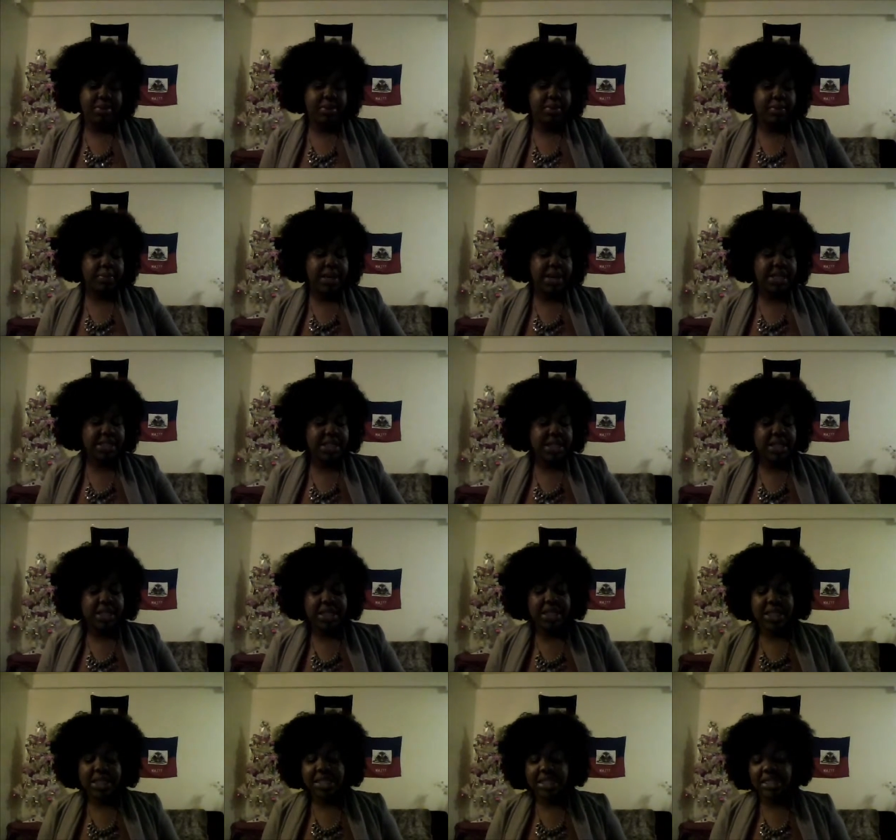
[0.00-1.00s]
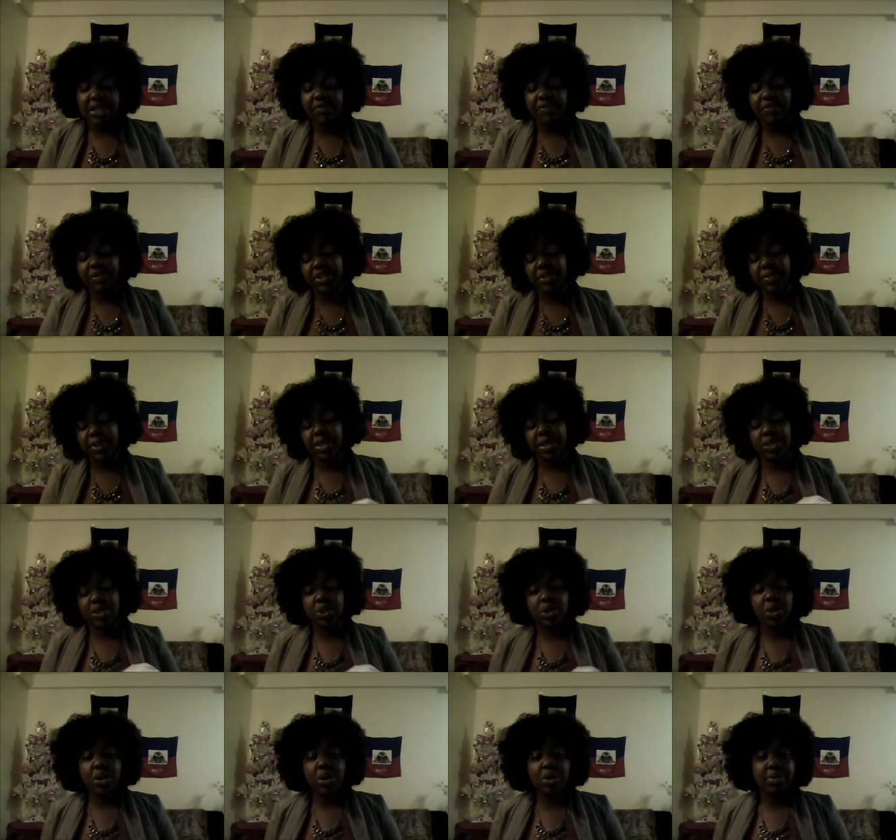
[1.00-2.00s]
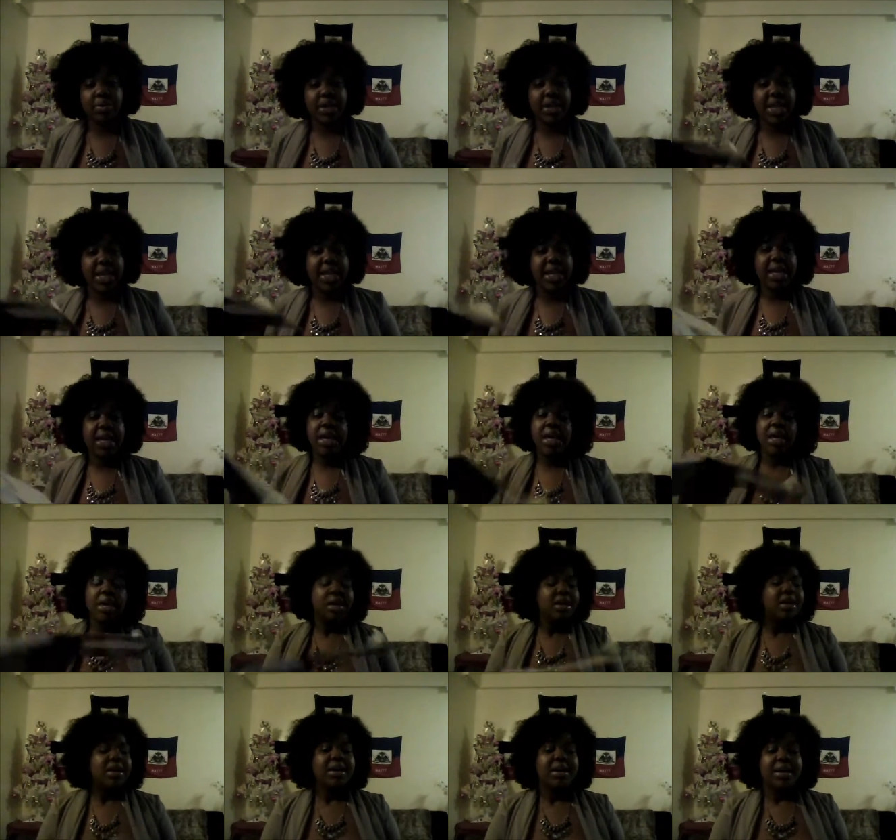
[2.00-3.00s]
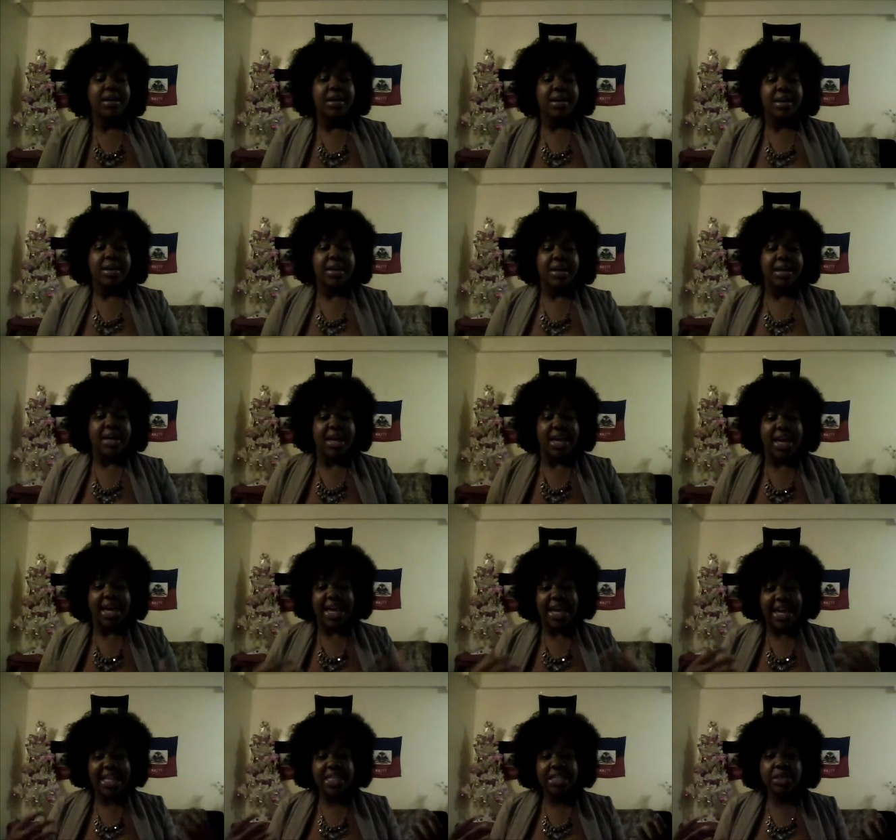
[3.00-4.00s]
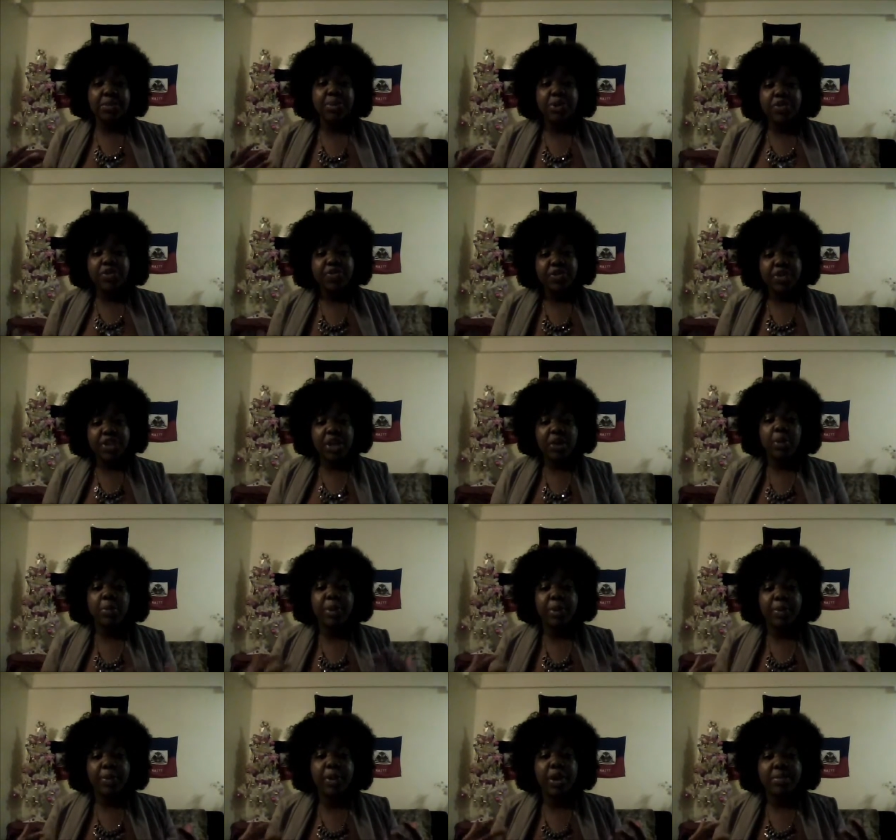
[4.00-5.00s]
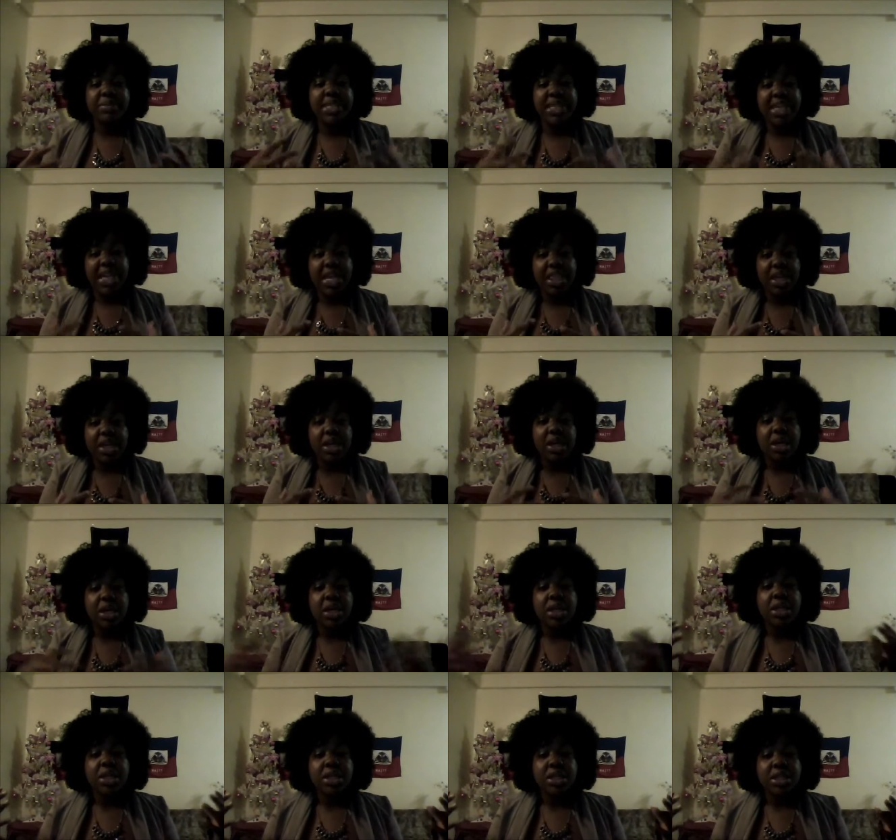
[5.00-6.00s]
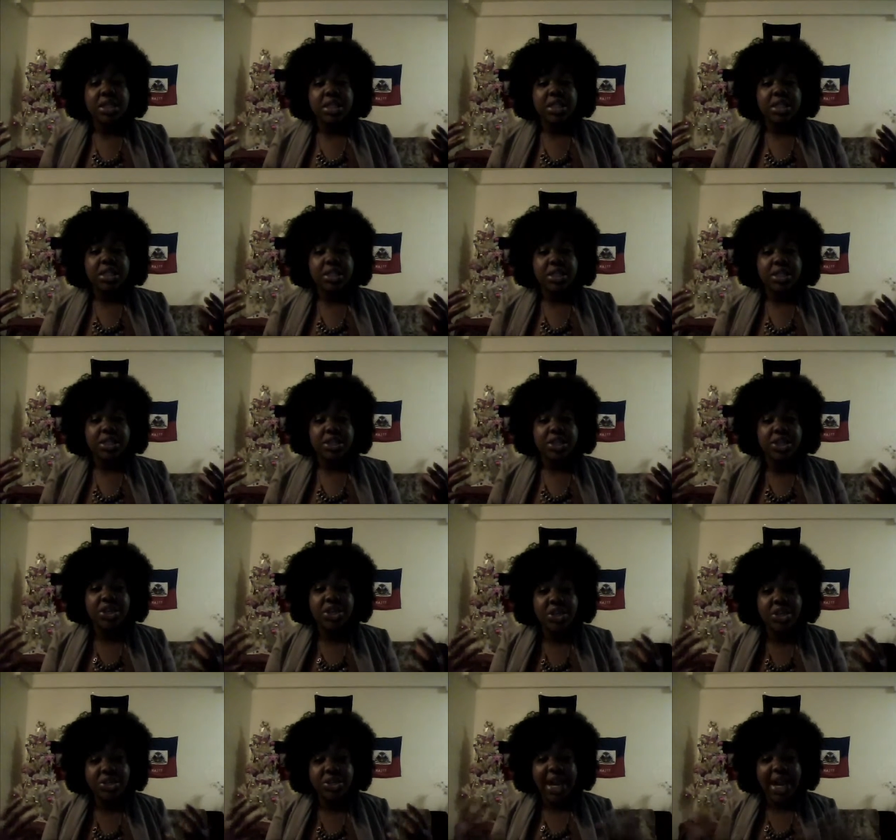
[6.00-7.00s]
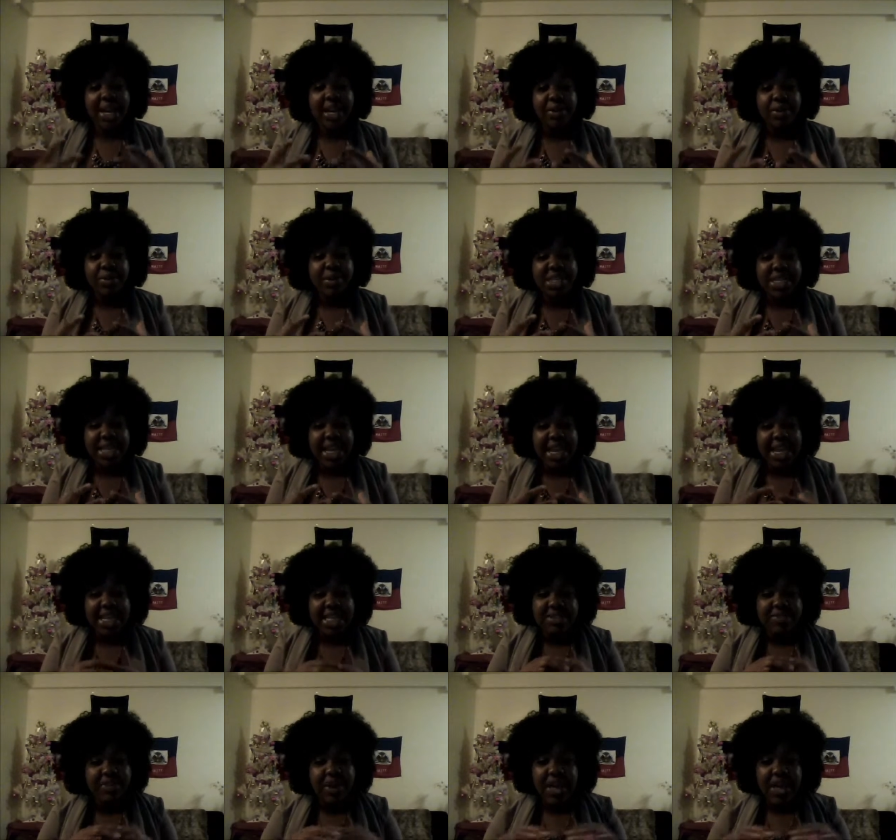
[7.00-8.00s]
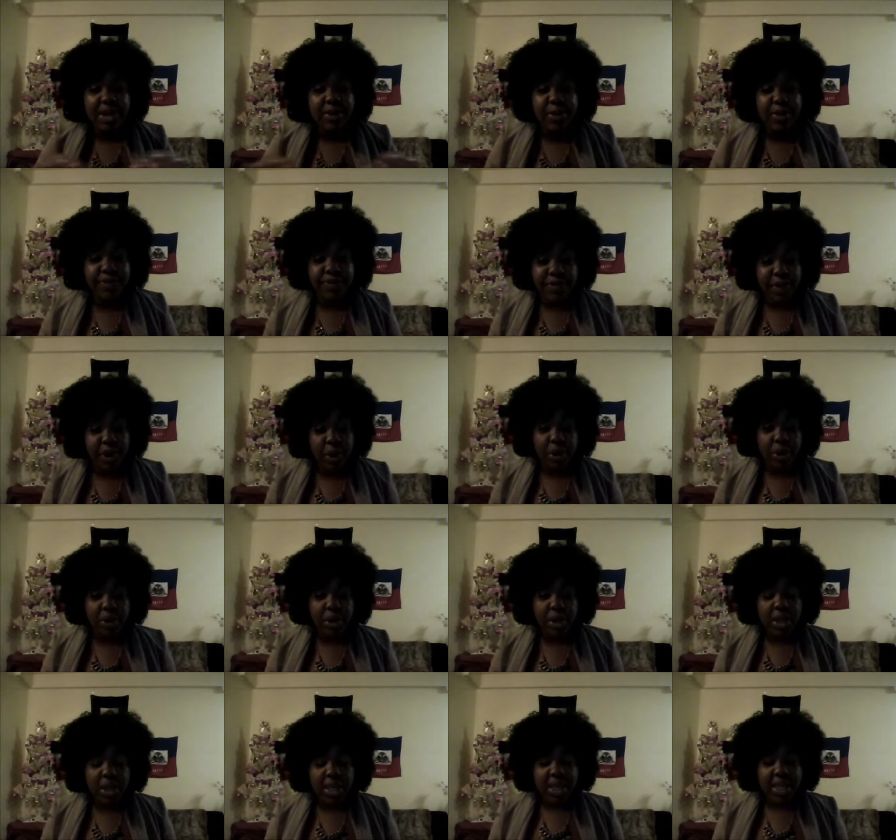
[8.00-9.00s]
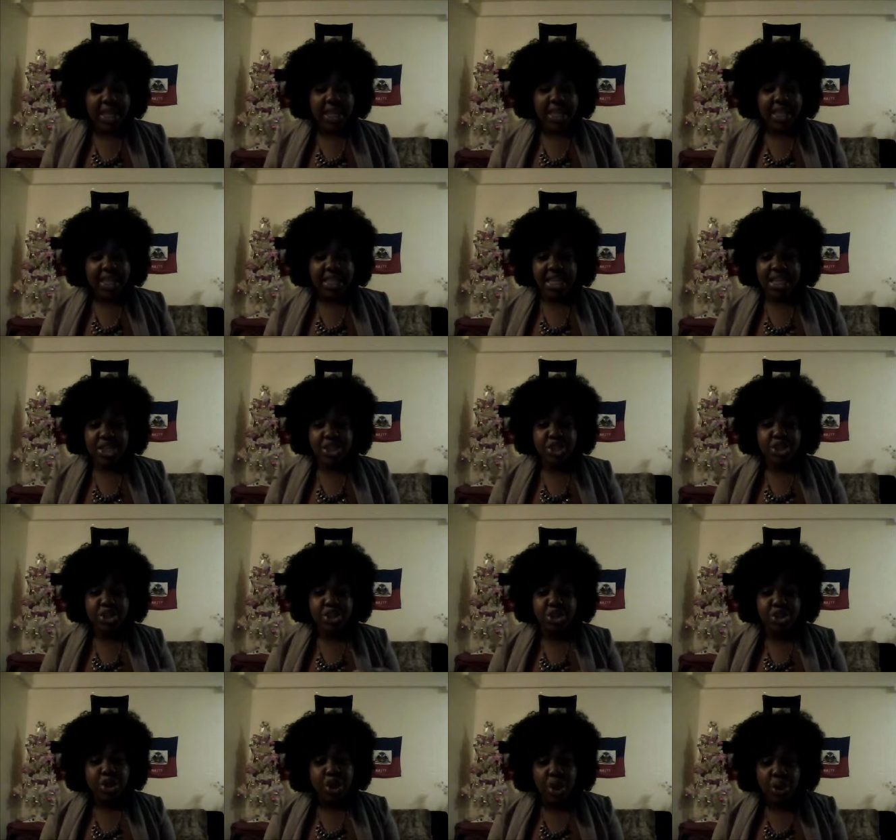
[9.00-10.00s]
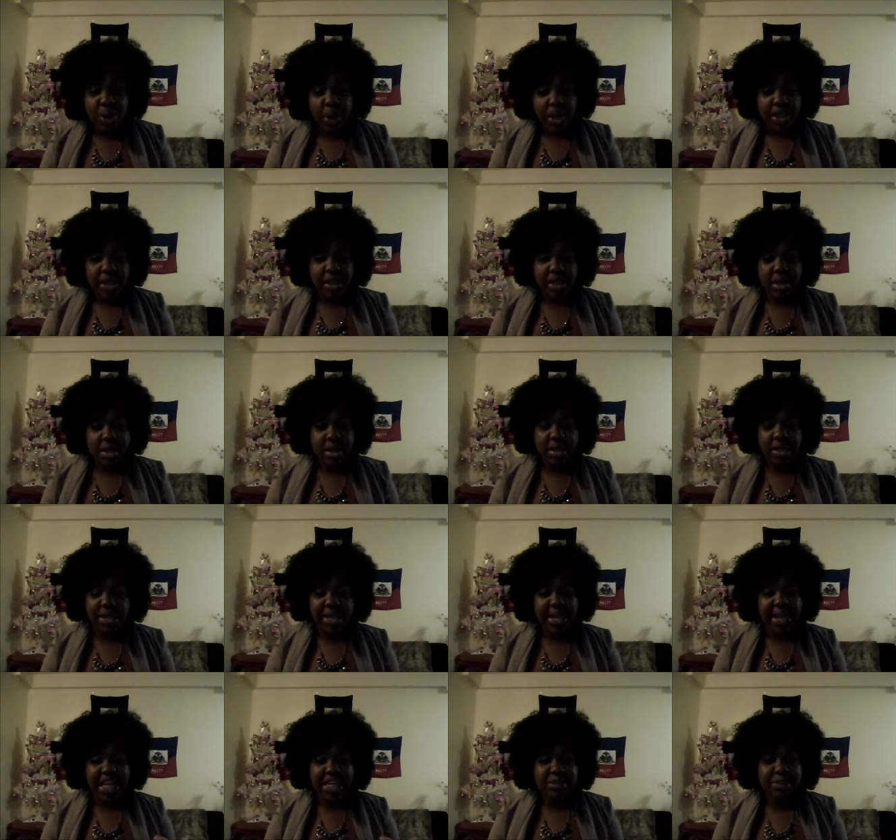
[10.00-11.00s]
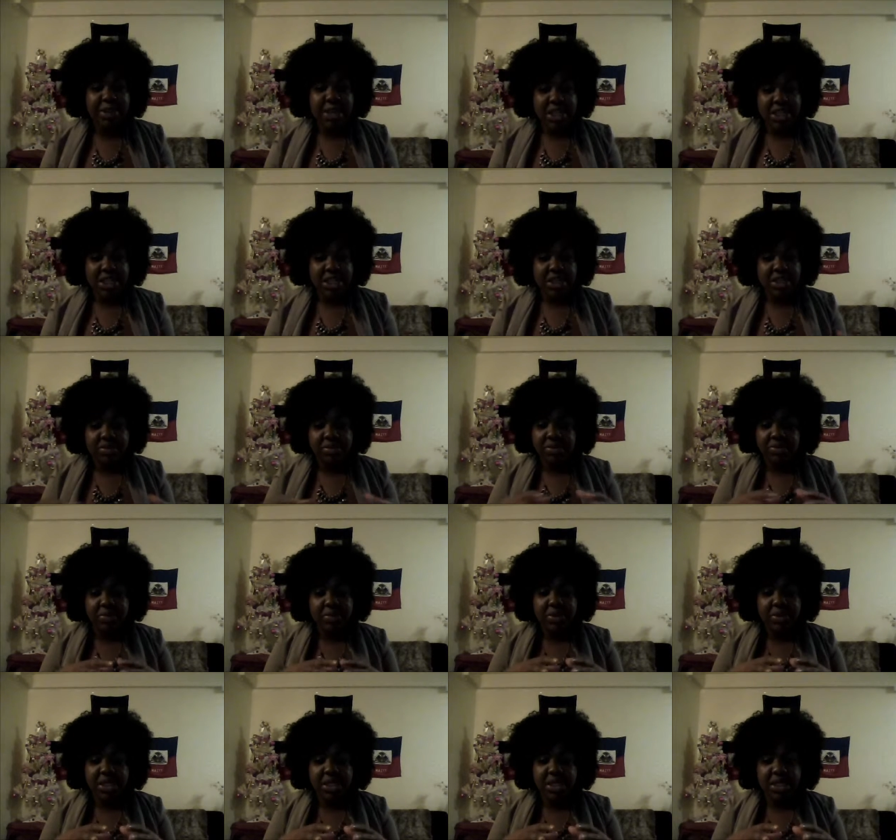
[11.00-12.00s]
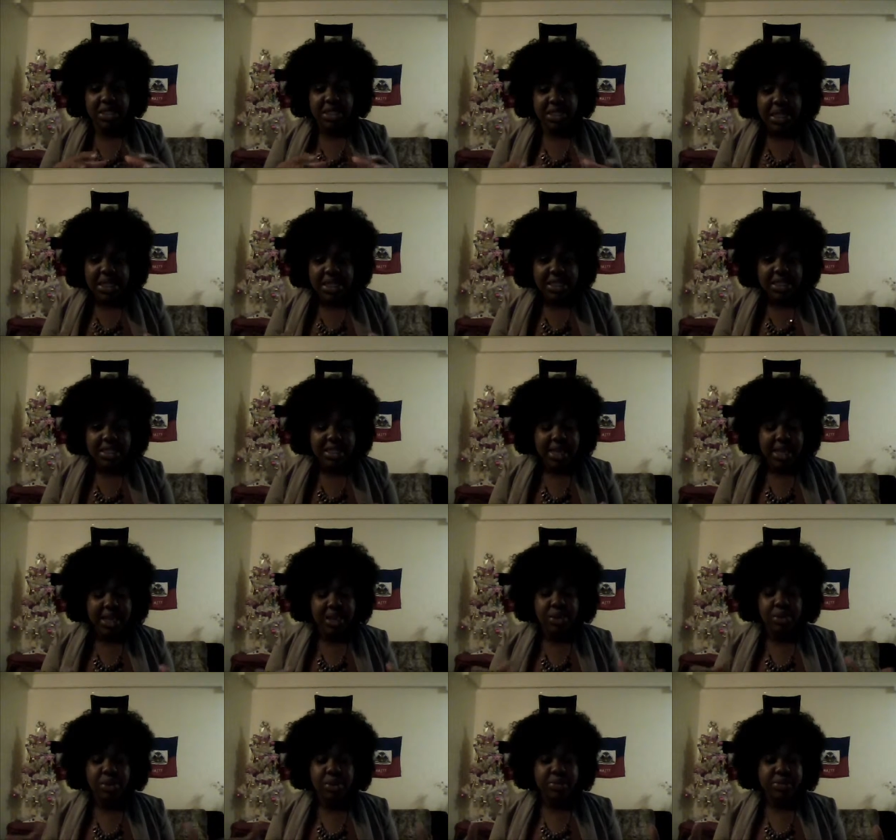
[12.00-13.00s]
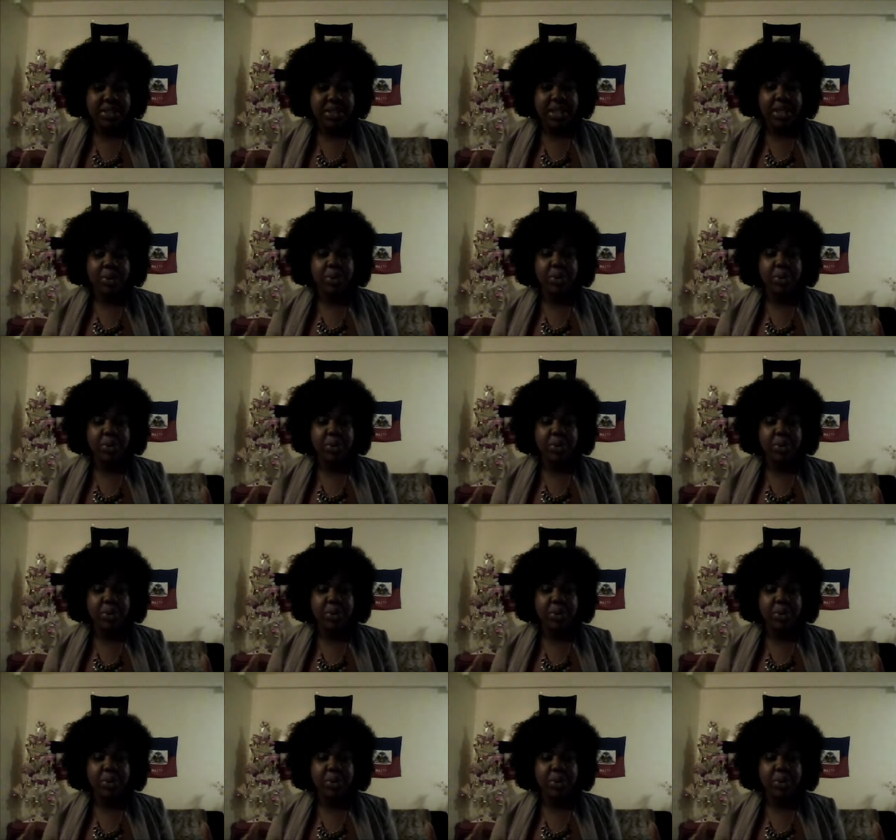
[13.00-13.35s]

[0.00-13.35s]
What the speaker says: Basically, that's self-explanatory. Like, it's a beautiful thing when people come together. United we stand, divided we fall. There's no other like explanation of the sense. Like, you know what I'm saying?